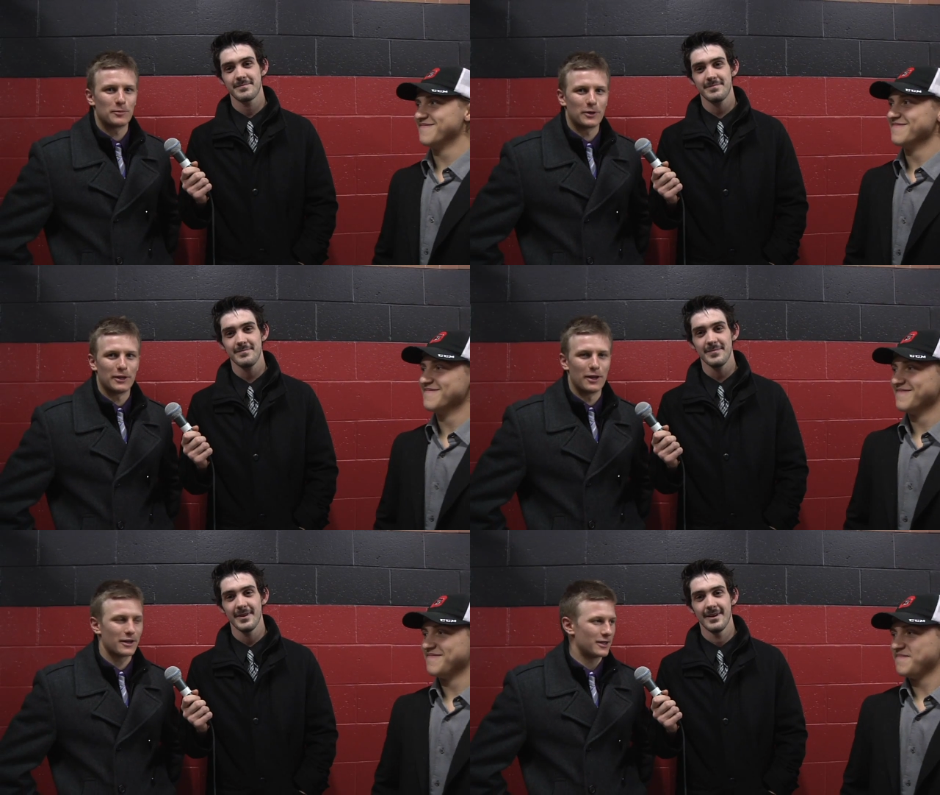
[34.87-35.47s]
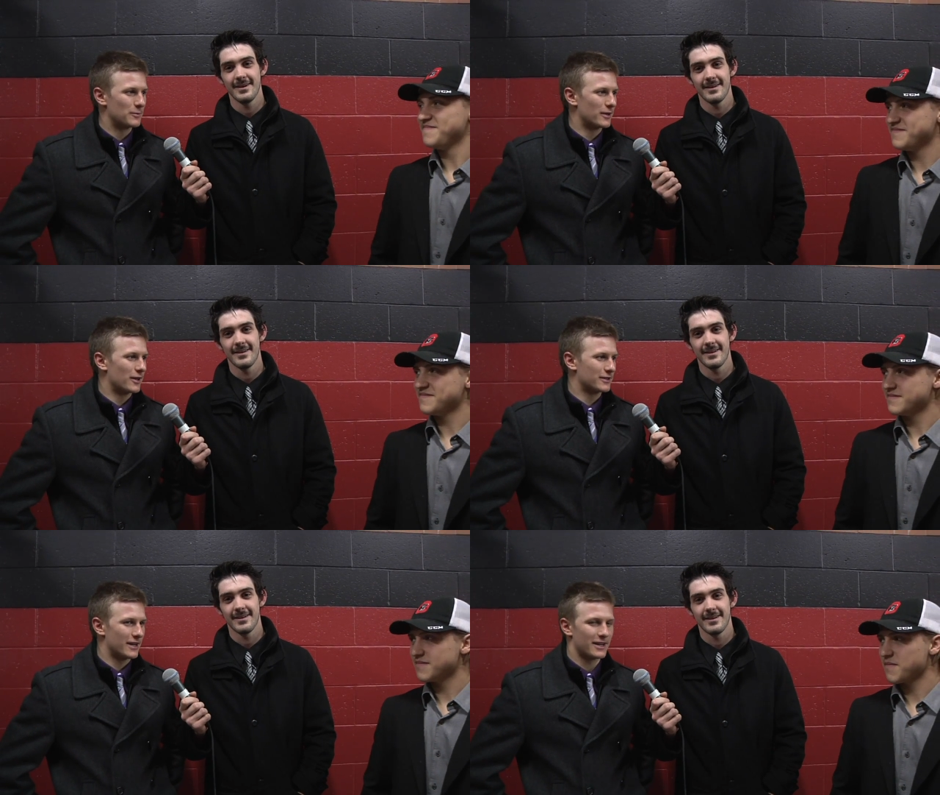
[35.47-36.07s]
Speaker 1: pretty lucky,
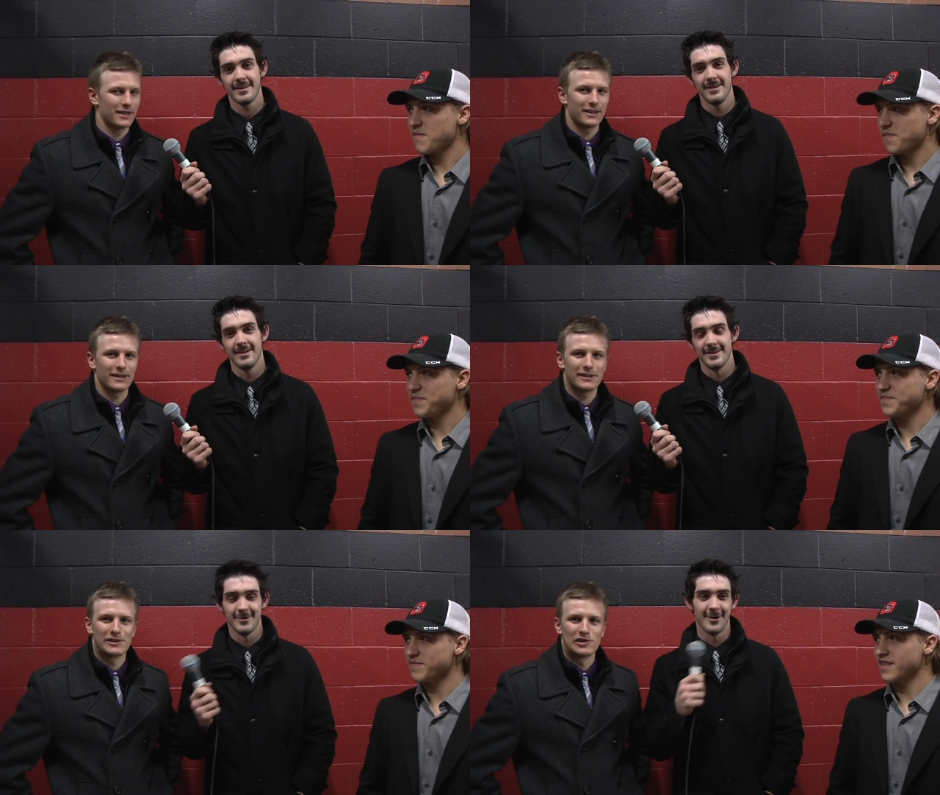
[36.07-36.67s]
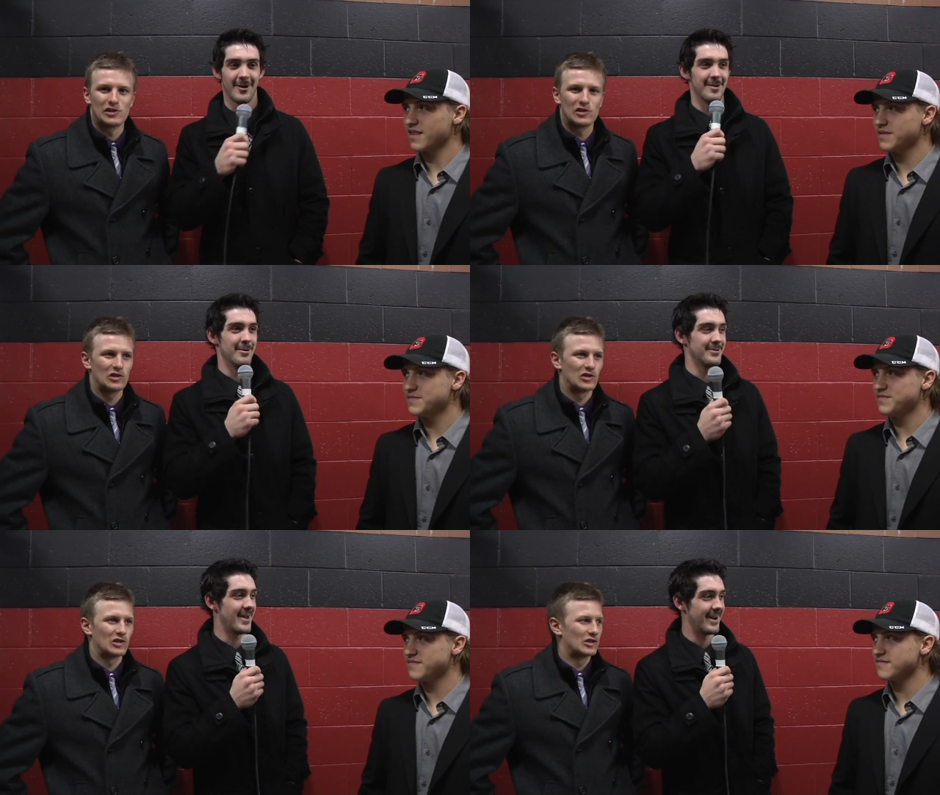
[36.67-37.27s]
but I'll take it.
Speaker 2: You are right
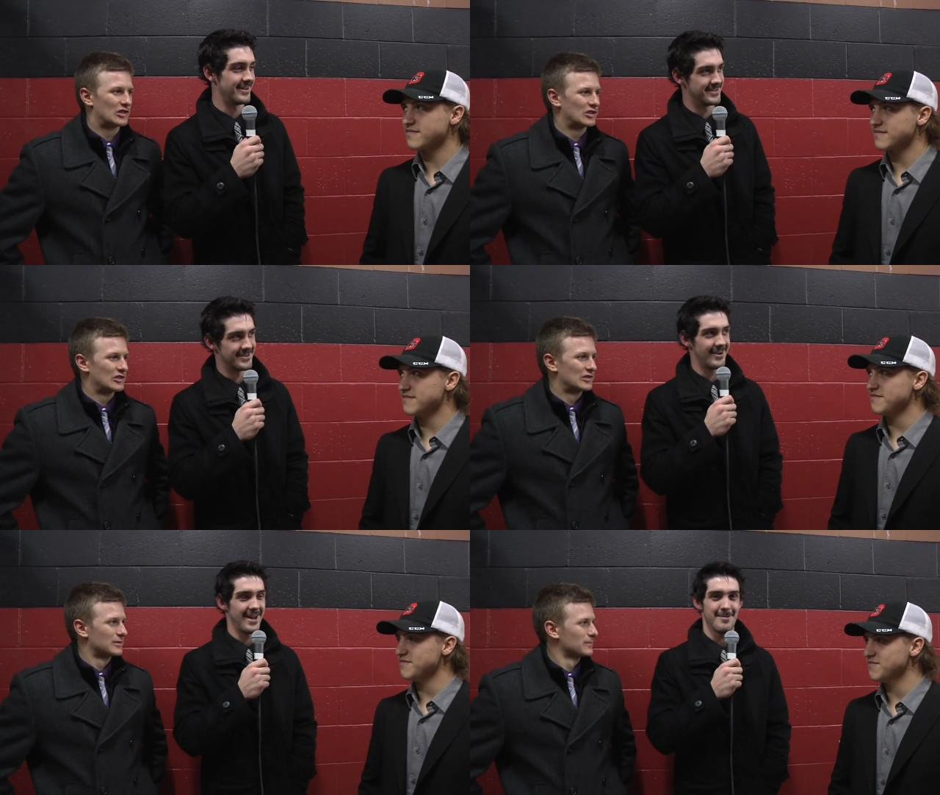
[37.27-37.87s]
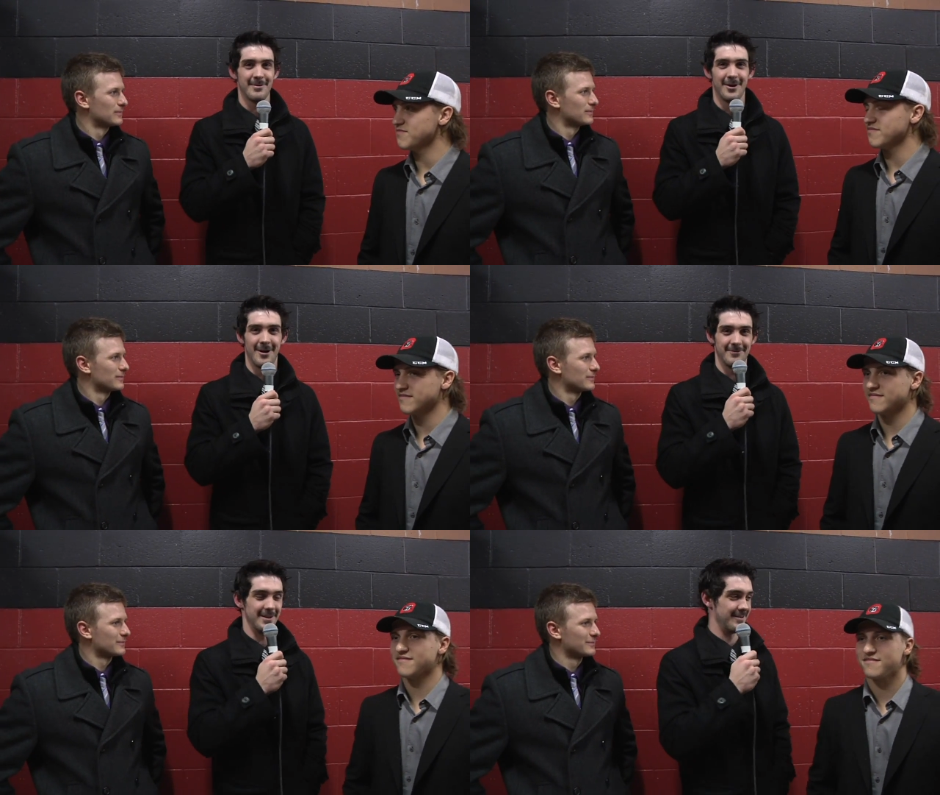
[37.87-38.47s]
about that. It does not happen
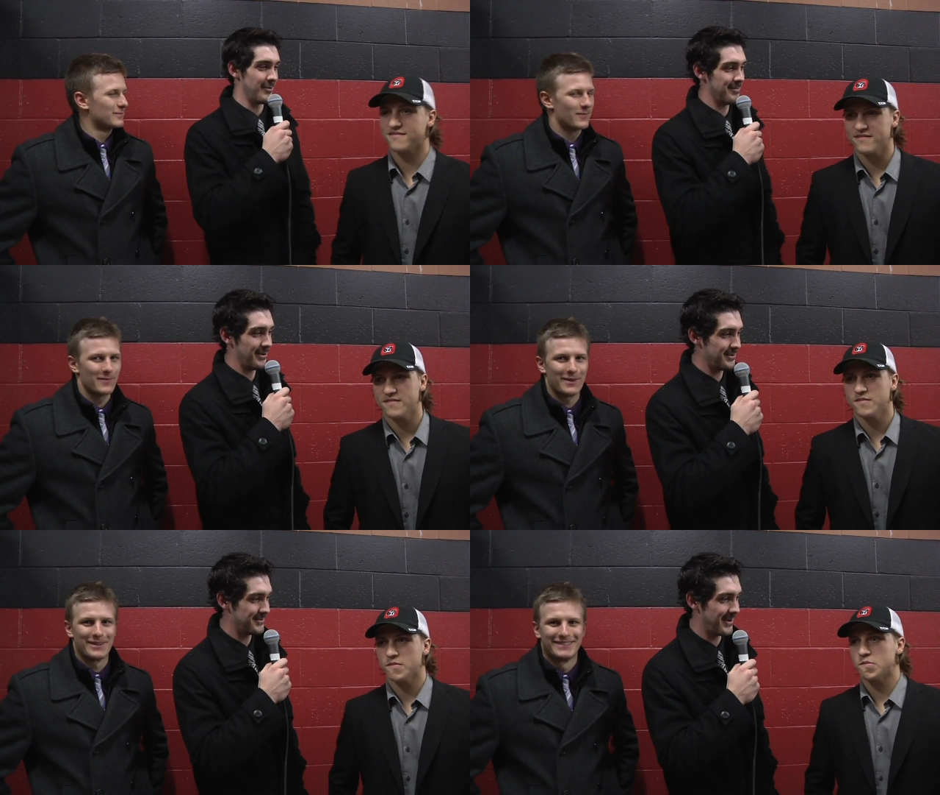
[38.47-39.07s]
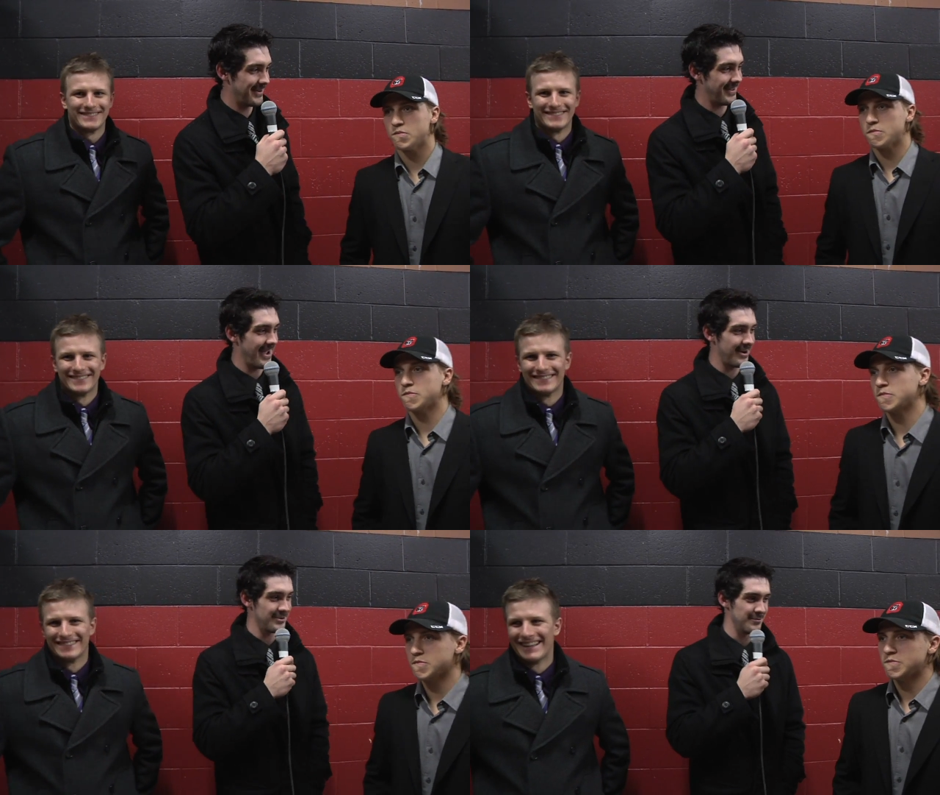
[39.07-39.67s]
often. What about you,
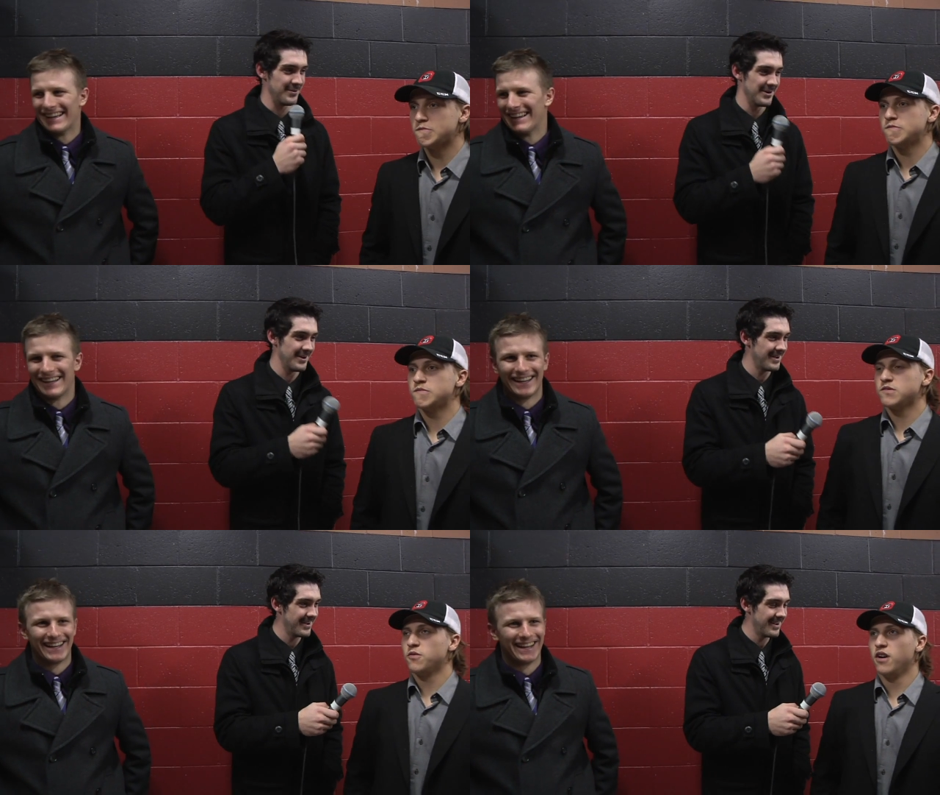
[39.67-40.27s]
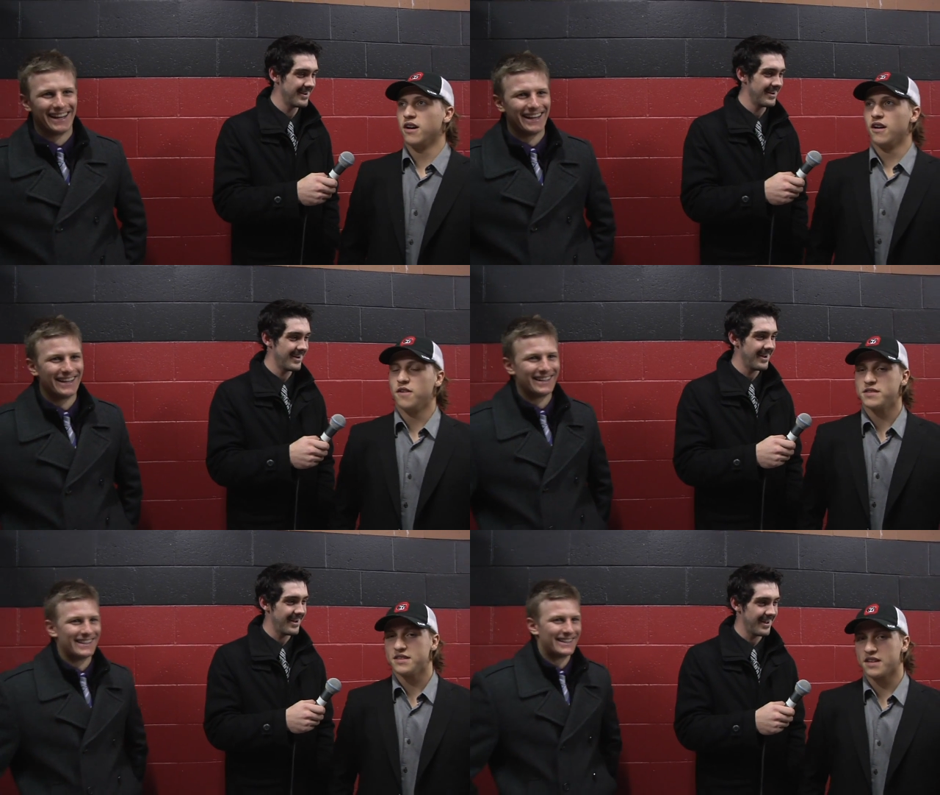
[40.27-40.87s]
Dante? How do you feel?
Speaker 3: Well,
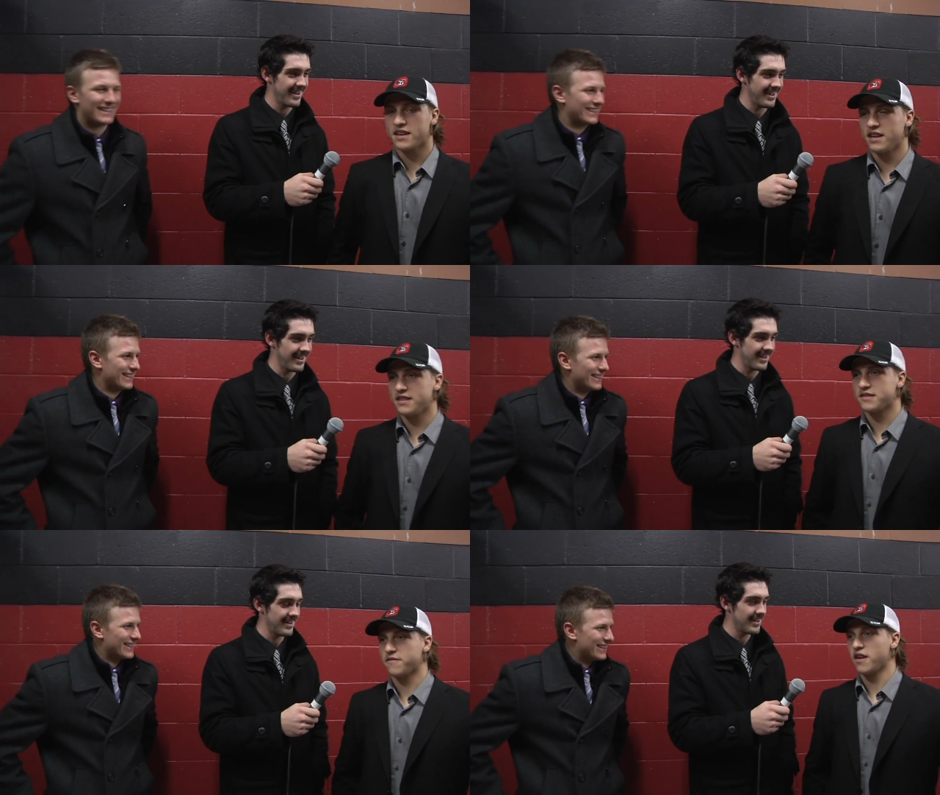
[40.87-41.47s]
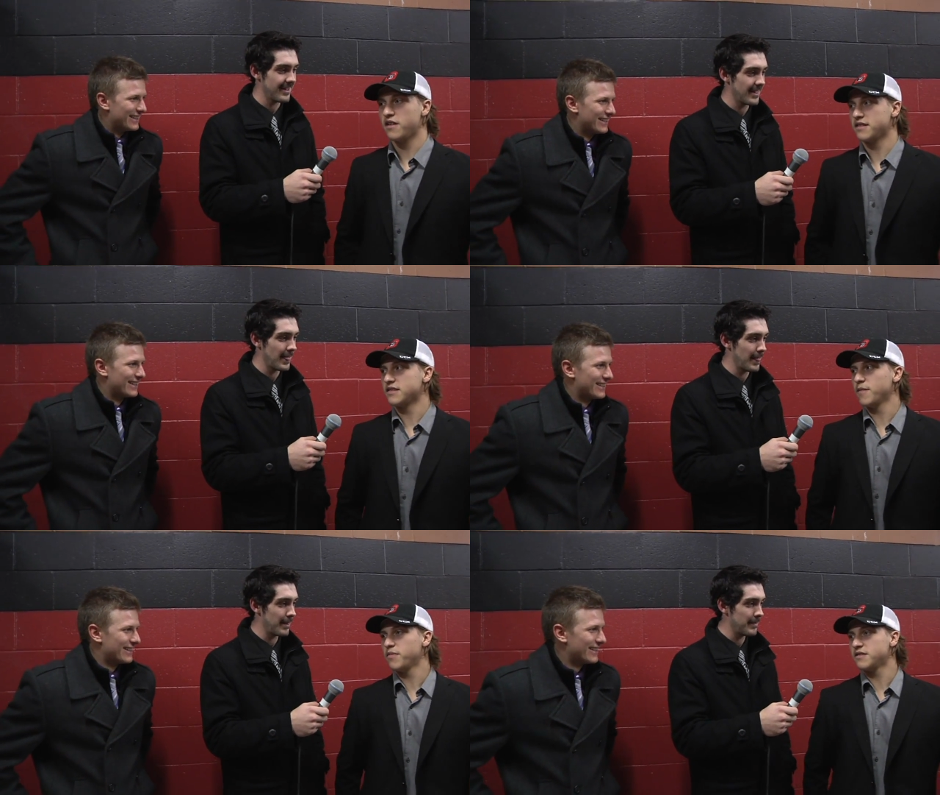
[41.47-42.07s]
obviously the kids find
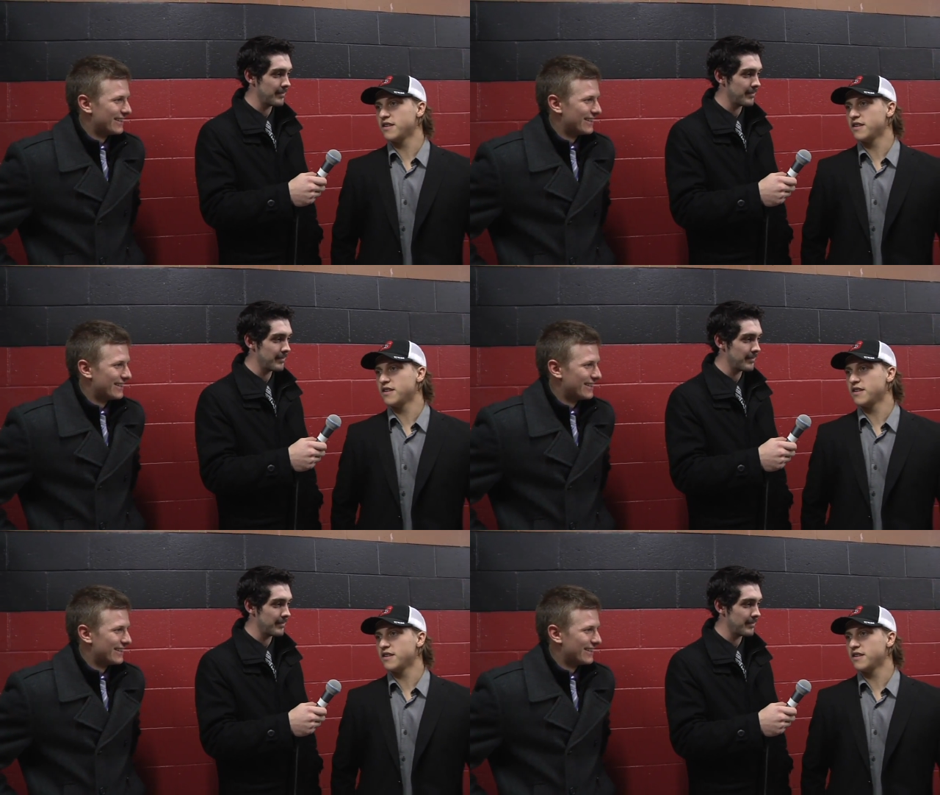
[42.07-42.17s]
us up out